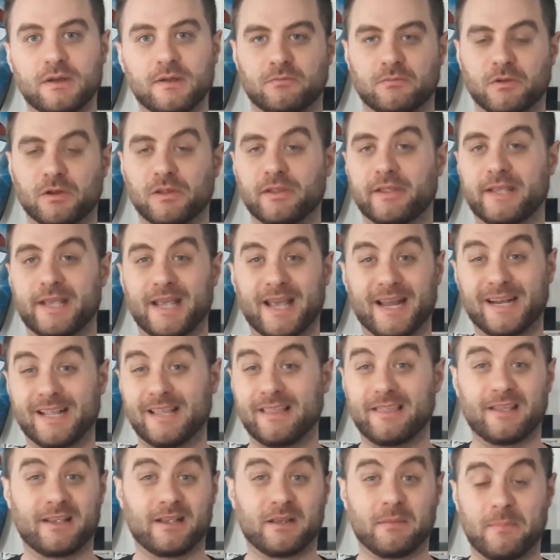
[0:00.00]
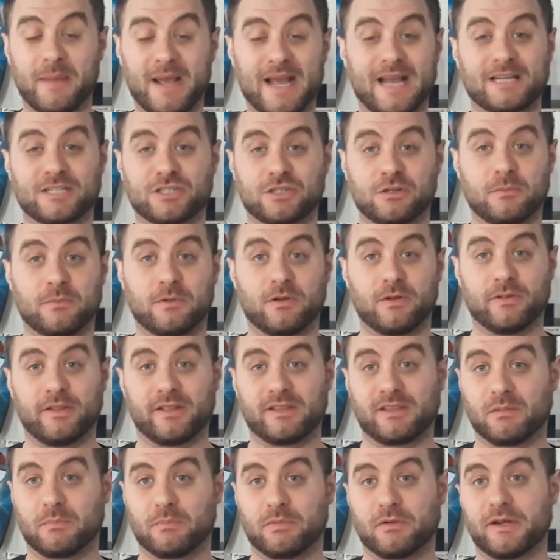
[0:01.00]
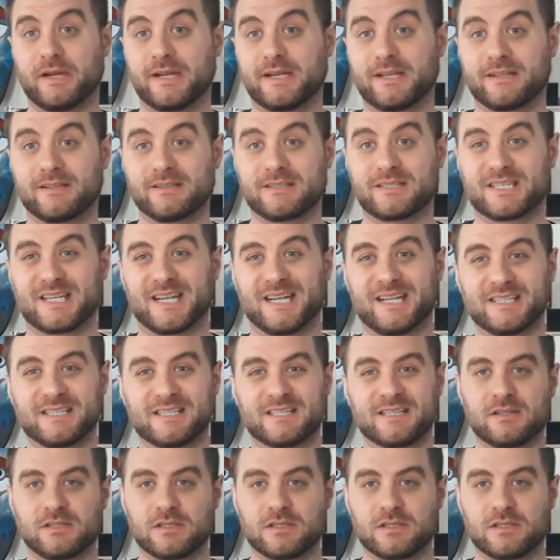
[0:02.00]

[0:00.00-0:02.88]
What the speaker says: really anything imaginable that the brain can sense.